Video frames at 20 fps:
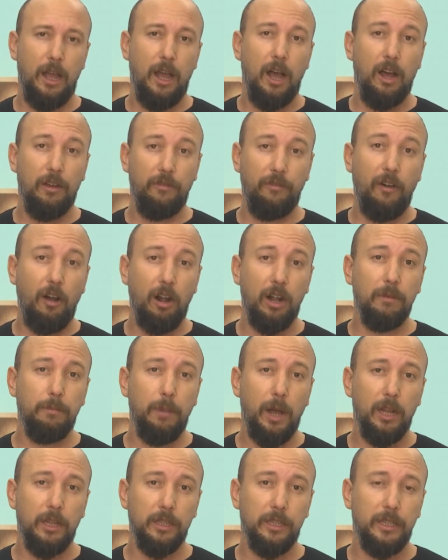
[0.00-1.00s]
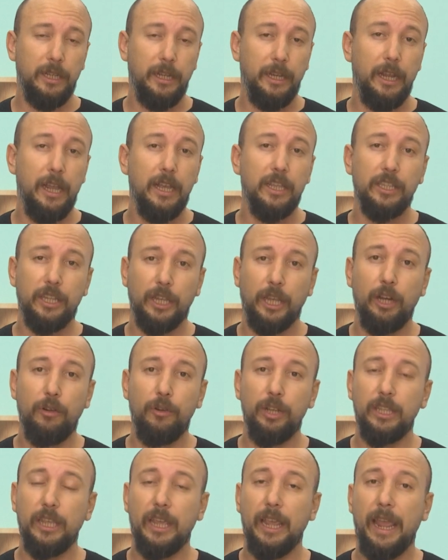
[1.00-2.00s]
On foreign policy,
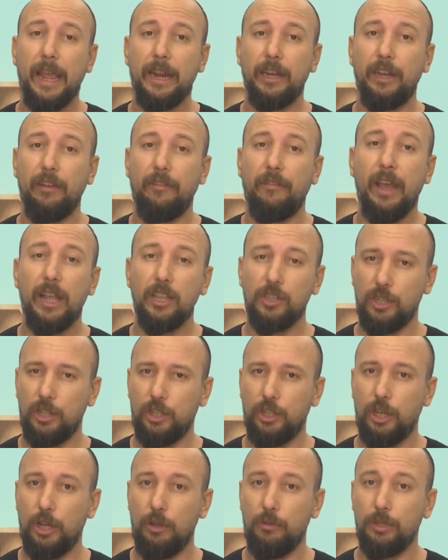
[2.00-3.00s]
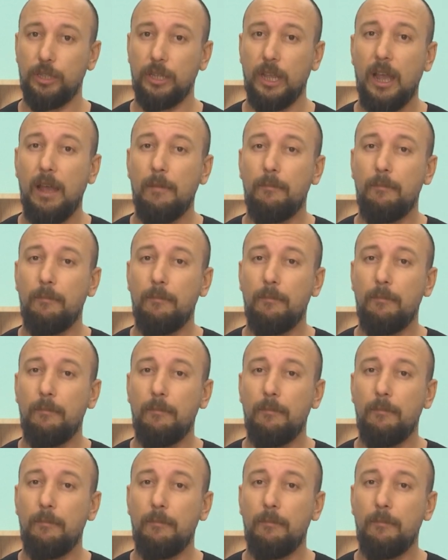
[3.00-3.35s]
security, and defense issues,